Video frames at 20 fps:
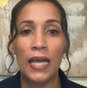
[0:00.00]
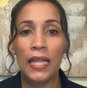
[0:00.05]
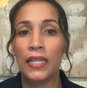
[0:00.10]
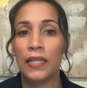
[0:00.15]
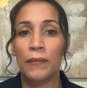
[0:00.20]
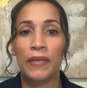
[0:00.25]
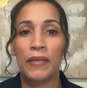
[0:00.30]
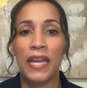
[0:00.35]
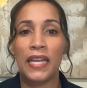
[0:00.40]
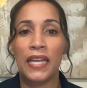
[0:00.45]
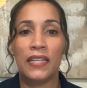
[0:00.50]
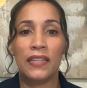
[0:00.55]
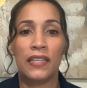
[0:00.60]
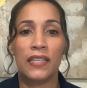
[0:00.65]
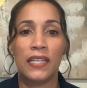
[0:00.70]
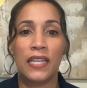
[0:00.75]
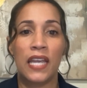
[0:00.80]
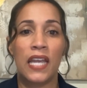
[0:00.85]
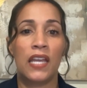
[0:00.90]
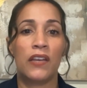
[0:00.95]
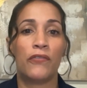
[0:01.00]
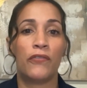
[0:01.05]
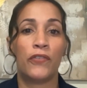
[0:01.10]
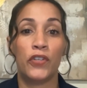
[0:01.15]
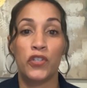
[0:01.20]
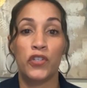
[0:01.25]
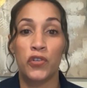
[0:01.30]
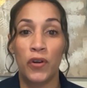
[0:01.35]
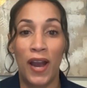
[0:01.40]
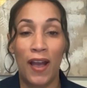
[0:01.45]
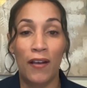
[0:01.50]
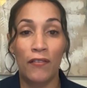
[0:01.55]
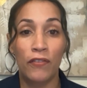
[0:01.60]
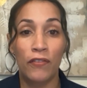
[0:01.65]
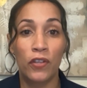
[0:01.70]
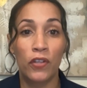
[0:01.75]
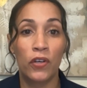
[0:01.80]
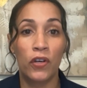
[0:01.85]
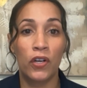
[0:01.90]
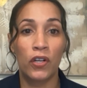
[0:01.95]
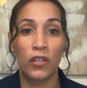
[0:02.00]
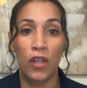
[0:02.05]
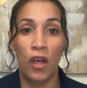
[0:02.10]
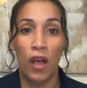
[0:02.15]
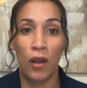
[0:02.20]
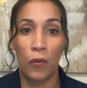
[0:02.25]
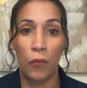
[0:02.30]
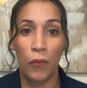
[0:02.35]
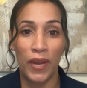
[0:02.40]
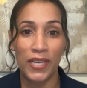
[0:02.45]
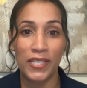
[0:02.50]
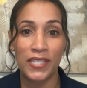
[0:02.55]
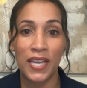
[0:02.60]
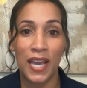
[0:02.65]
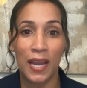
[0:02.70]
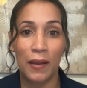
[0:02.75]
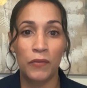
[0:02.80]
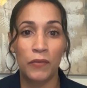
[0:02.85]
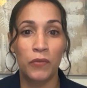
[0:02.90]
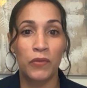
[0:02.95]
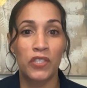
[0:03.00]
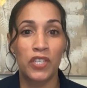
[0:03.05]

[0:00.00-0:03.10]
eliminating the need for travel or long wait times,